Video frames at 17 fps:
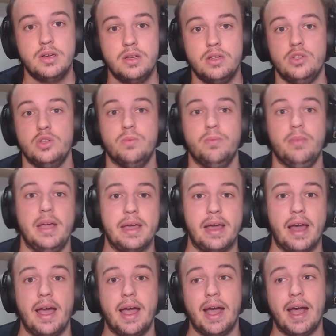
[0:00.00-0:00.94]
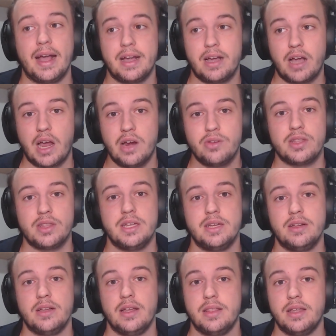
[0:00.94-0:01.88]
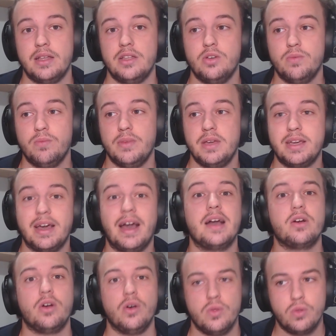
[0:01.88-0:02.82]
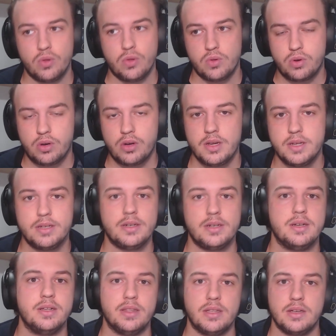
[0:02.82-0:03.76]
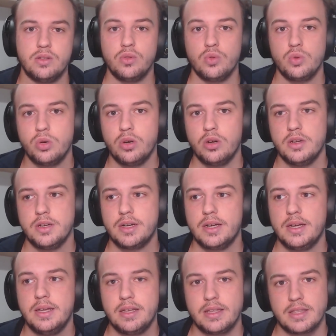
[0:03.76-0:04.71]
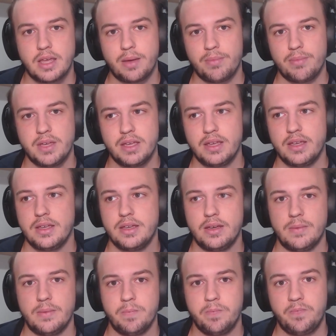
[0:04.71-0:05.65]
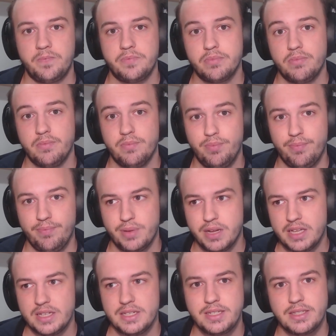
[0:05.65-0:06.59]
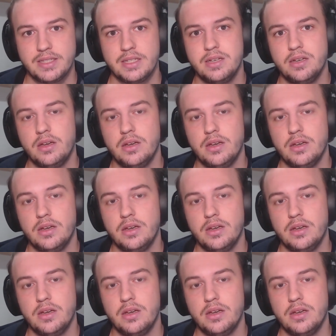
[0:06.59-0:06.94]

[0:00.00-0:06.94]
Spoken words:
You make a character and then you make a controller, and the controller can be placed